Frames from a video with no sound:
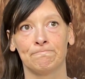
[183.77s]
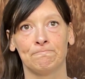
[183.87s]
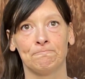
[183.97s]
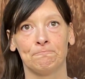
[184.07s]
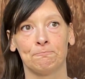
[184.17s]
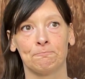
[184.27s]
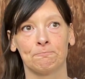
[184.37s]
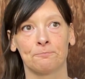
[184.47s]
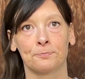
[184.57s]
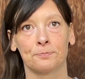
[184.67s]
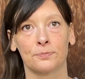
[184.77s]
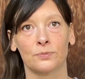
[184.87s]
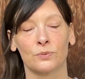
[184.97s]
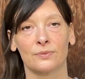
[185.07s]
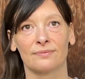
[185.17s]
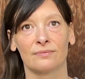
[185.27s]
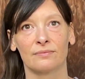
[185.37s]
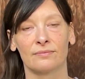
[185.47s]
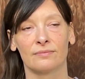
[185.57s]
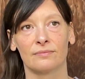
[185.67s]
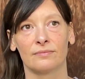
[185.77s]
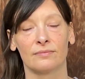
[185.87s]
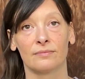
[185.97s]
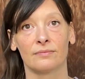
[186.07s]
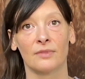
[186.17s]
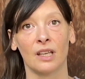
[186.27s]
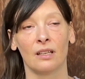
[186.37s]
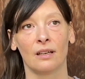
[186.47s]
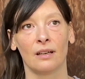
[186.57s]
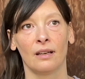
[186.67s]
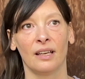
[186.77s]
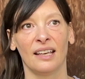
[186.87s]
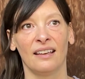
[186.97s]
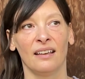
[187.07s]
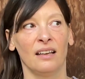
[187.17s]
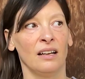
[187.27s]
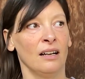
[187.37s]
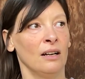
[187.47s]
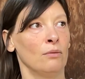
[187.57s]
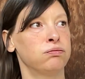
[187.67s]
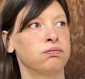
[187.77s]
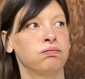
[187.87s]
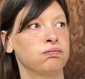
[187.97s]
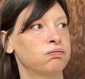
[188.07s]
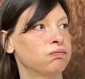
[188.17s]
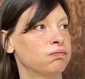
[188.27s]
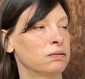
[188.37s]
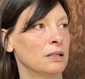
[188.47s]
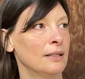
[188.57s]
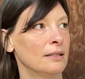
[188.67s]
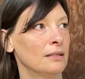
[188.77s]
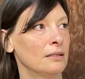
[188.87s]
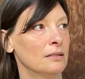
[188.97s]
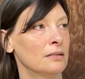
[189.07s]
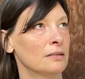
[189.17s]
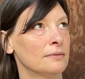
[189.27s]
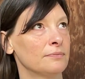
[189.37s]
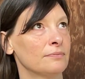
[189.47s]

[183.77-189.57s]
No one is speaking in this clip.